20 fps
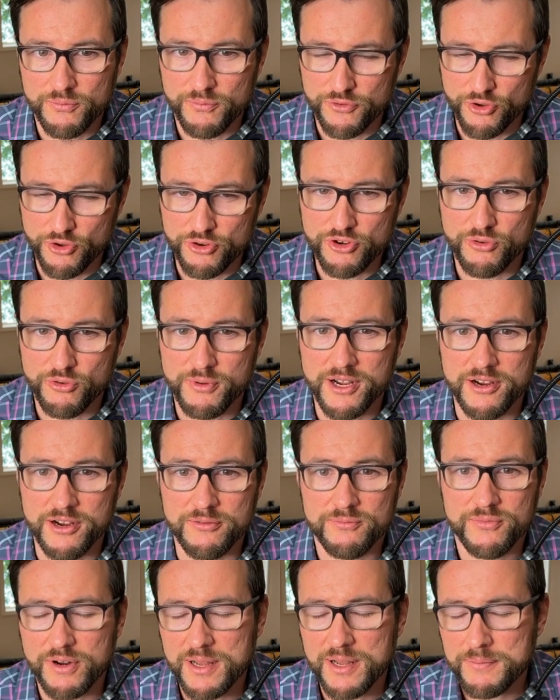your career?
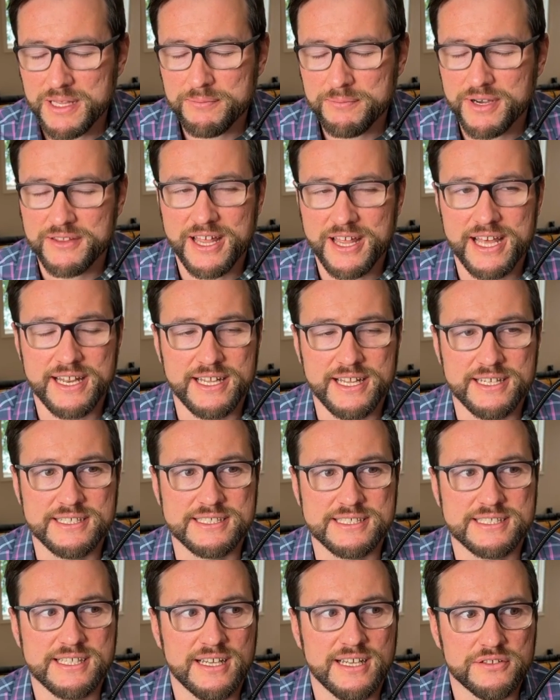What I mean by that
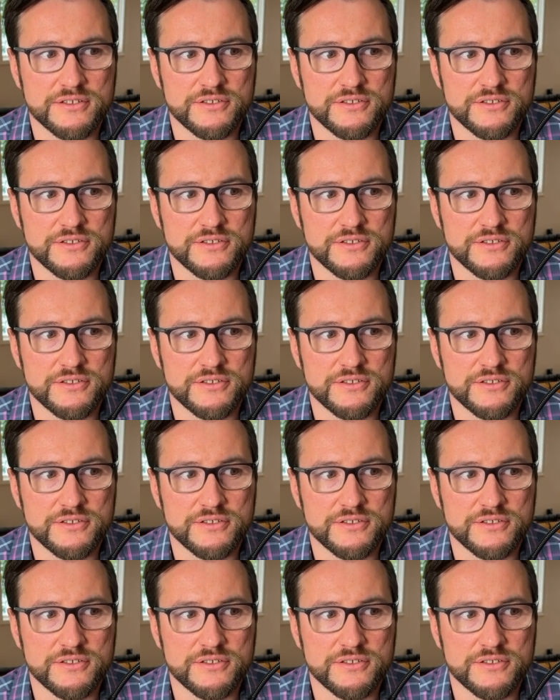is,